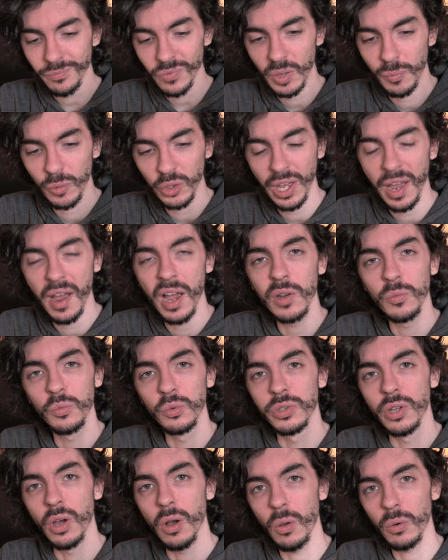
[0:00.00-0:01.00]
But I
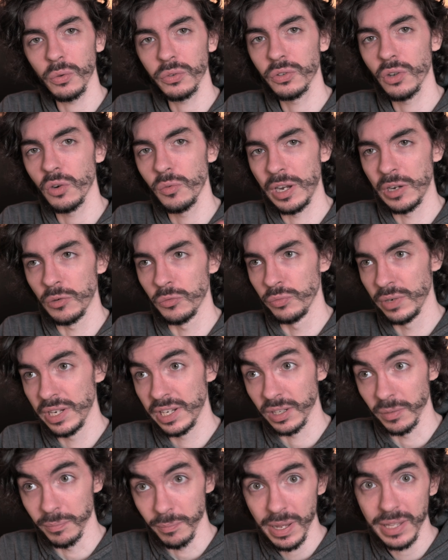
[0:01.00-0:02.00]
would also
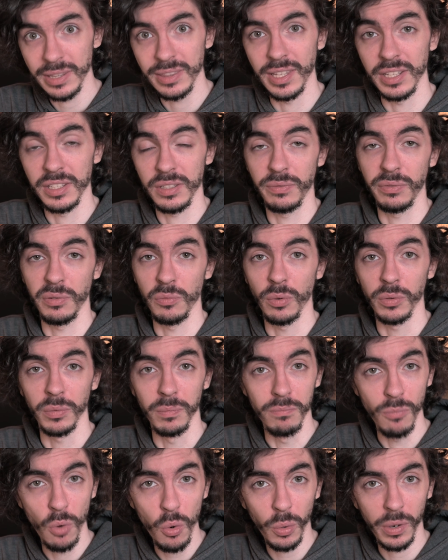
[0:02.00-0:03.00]
recommend that if you
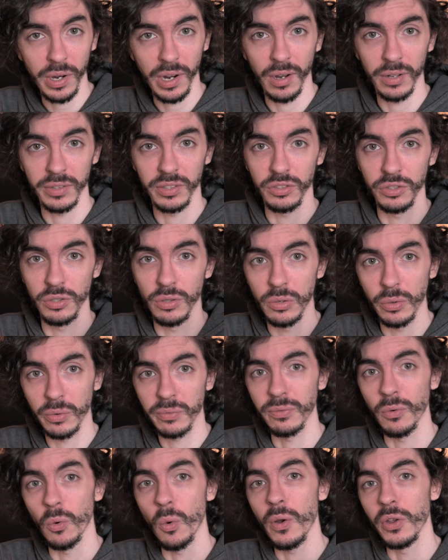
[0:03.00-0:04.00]
want more cards, you look
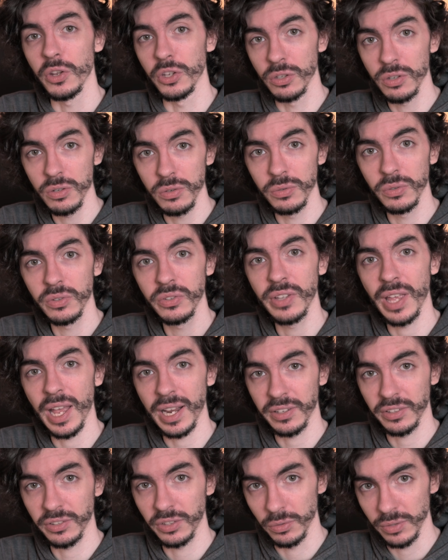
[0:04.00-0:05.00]
for used
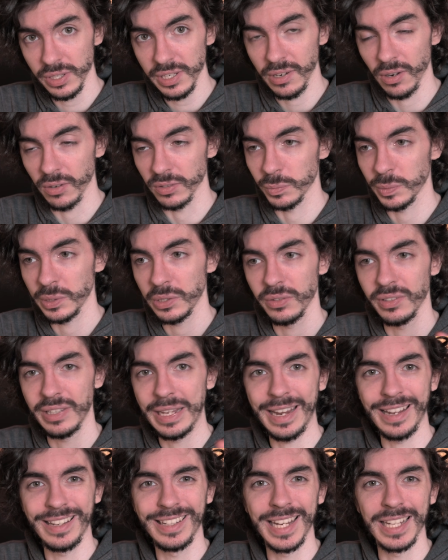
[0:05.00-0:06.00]
XQD cards because they
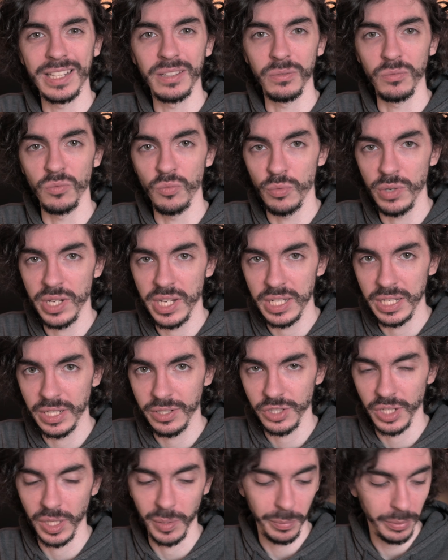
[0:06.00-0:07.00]
can get really
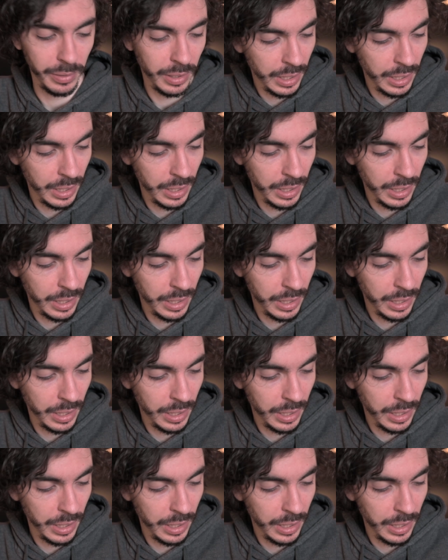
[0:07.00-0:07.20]
cheap.